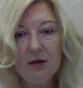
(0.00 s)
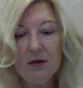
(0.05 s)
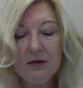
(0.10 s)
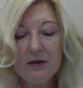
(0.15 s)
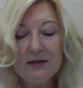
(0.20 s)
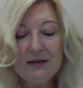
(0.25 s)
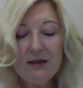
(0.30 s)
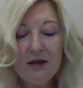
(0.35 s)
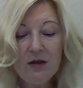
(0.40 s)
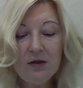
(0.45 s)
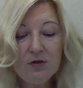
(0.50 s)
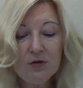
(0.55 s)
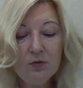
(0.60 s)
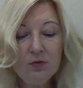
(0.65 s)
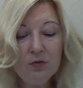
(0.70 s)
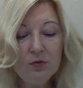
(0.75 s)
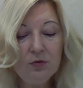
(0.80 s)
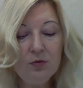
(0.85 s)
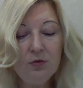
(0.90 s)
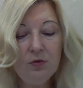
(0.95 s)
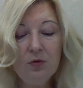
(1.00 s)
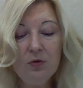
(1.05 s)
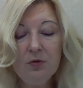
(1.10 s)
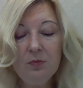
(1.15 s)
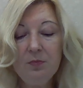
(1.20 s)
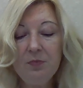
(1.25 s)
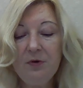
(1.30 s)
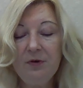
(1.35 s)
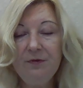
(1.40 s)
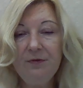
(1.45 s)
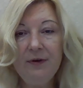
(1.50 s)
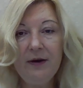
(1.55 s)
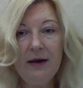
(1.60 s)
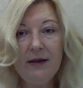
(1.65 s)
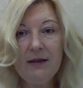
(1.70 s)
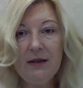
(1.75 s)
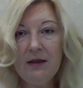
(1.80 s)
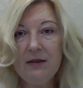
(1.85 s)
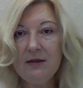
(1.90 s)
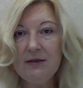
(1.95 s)
The state school do not
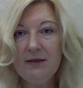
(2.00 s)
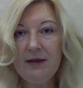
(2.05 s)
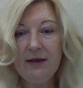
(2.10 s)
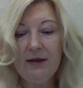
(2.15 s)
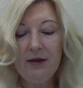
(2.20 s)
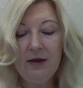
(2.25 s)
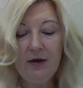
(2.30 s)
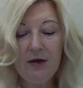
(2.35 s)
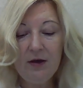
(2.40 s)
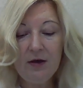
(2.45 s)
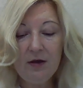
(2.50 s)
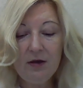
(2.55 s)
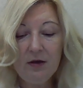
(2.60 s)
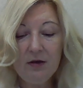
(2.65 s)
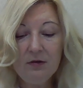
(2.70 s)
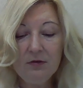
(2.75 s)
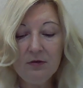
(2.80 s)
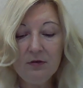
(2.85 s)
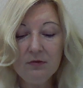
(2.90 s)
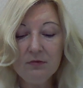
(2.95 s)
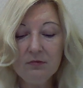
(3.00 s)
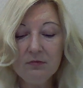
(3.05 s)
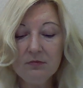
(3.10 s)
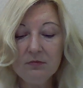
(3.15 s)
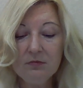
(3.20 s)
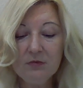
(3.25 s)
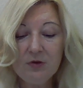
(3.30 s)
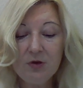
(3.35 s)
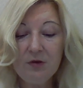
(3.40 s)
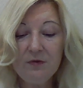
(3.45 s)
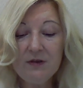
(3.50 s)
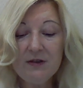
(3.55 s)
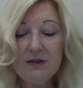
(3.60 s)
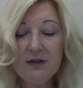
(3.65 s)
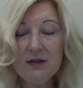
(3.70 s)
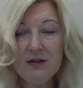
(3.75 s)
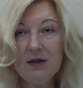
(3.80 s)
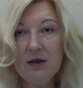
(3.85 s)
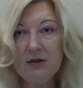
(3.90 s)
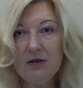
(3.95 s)
provide any daycare
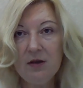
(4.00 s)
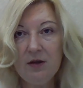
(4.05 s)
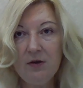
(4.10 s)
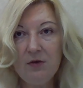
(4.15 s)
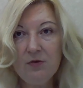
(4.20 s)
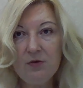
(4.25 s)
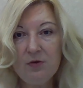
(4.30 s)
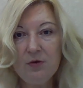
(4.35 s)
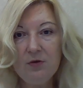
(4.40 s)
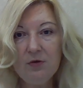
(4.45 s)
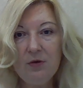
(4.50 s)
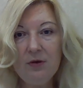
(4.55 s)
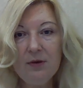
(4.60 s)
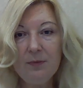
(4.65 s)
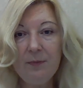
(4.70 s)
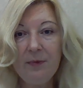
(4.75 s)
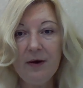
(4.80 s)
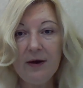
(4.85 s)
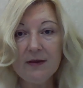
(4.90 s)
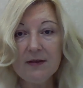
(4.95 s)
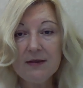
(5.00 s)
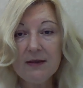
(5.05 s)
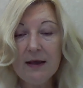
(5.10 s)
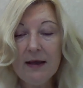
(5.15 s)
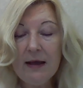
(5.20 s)
services as they used to do in the past.